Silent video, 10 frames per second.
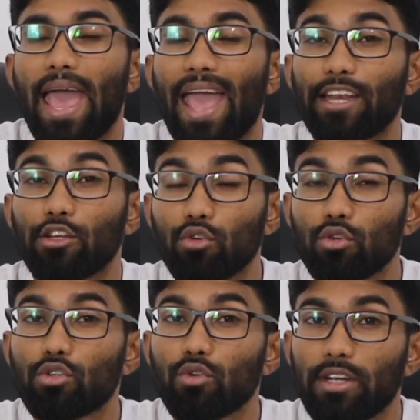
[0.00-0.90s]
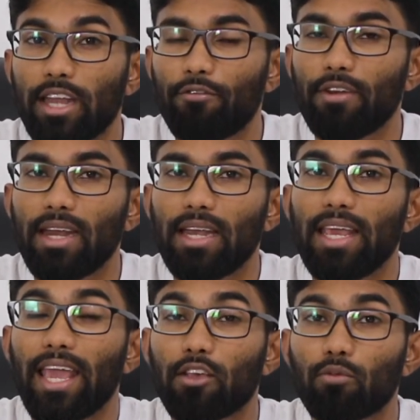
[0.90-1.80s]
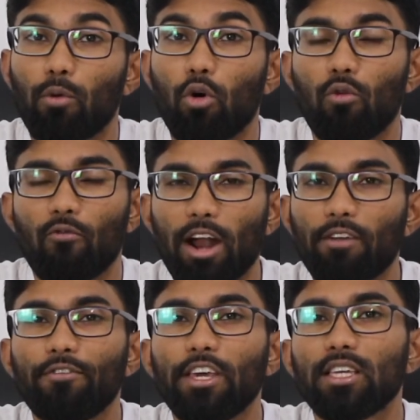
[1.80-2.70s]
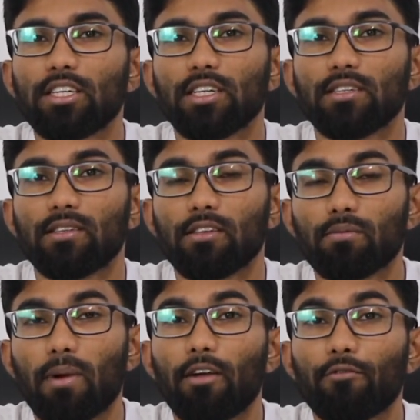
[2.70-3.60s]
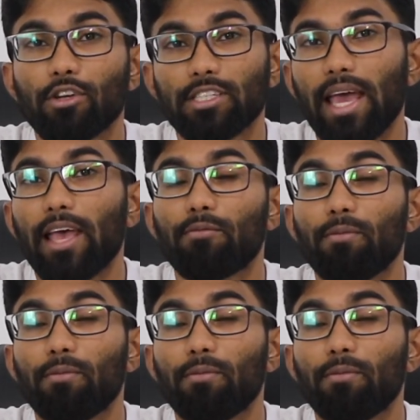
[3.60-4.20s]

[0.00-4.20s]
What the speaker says: and you should definitely explore what features the smartwatch has